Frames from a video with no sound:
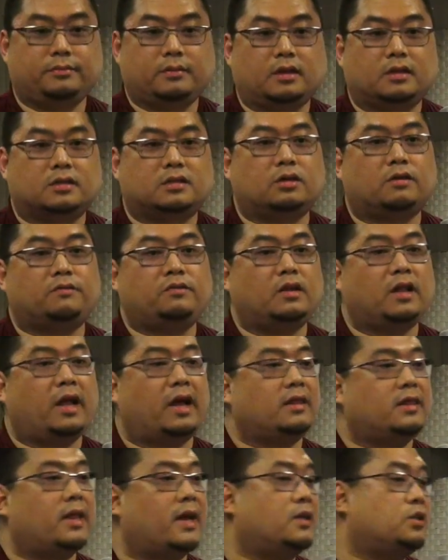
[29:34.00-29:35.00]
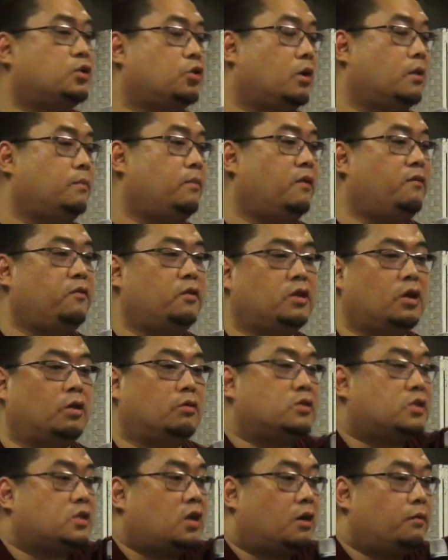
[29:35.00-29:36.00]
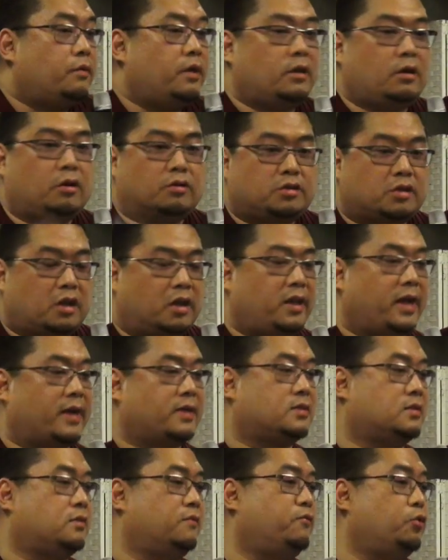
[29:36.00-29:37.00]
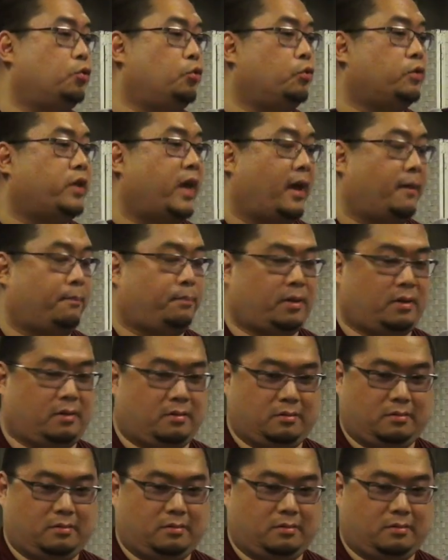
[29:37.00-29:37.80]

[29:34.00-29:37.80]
So if you like that, join me. If you don't, sorry, go to the next voodoo camp.